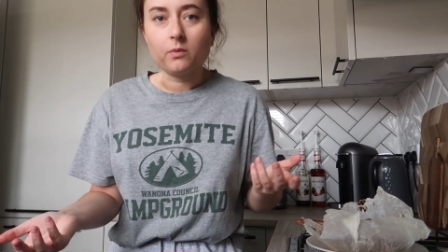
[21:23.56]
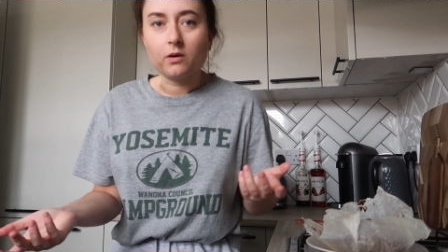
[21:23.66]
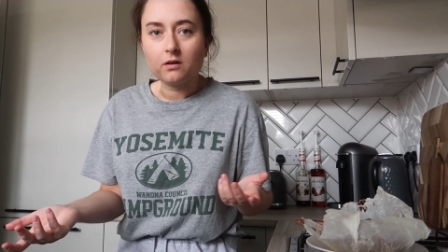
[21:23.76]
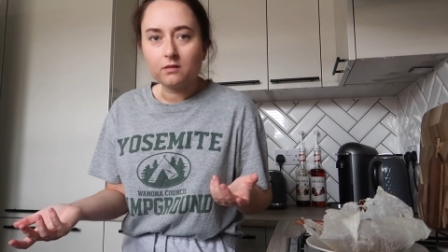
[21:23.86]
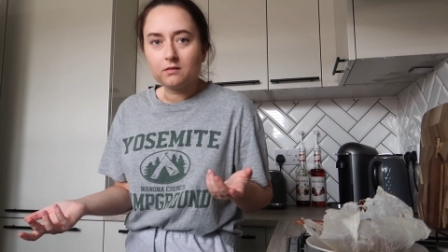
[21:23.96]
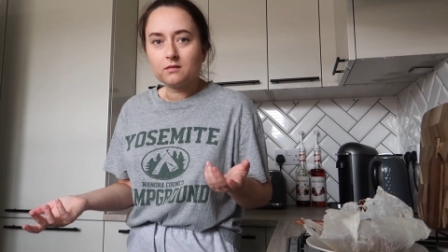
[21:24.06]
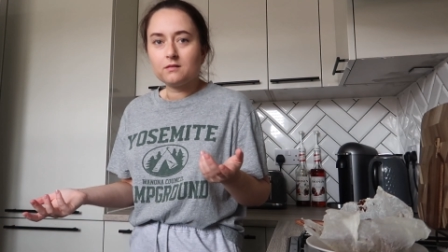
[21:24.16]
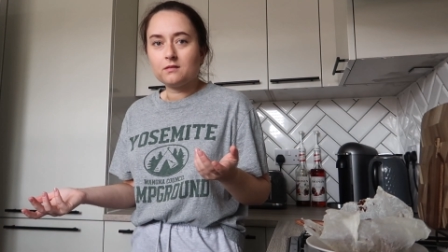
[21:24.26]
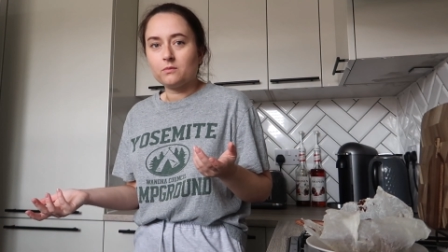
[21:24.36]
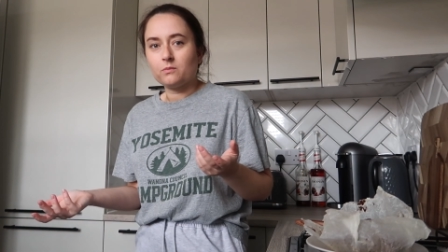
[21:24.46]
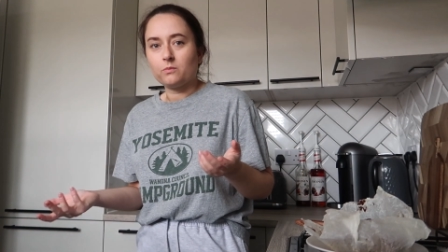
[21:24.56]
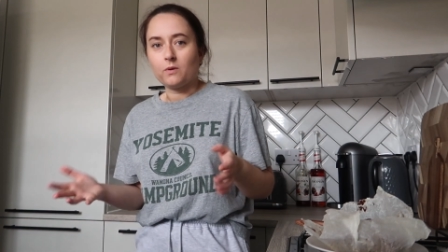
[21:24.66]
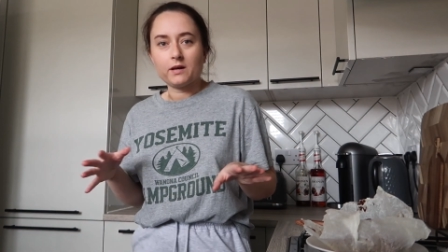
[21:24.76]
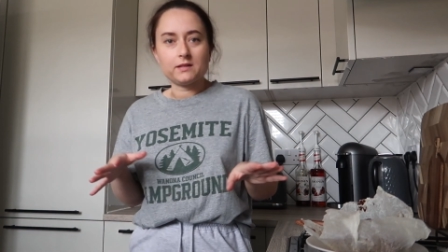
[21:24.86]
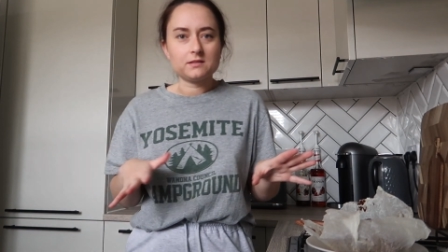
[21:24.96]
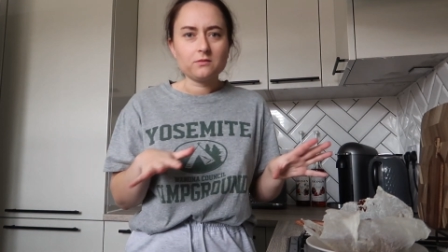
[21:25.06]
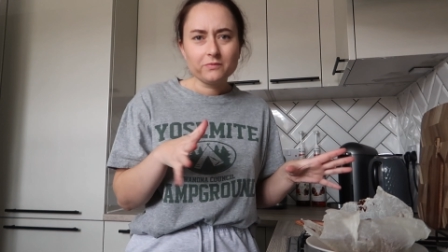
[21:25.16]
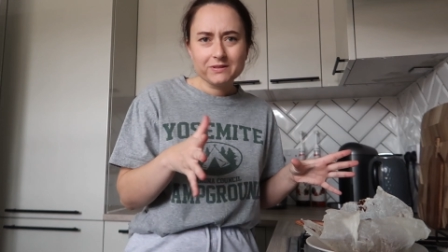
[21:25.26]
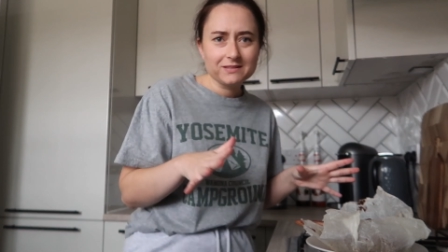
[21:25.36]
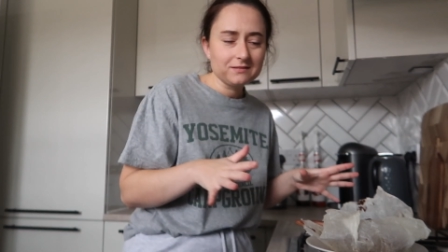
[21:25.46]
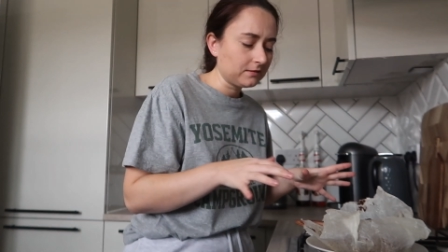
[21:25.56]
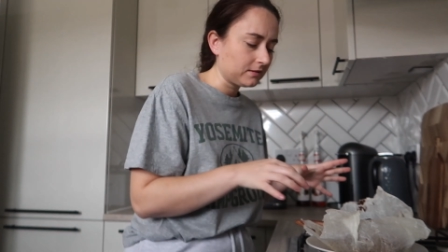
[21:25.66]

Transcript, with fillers: what, why it's not risen,